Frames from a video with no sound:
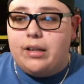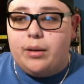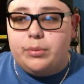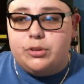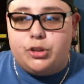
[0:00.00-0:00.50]

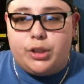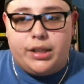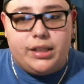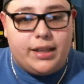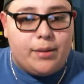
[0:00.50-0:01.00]
I've been trying
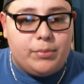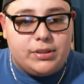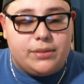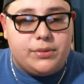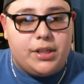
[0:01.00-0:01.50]
to get my
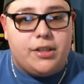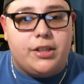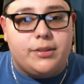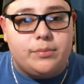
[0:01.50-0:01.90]
stuff together here.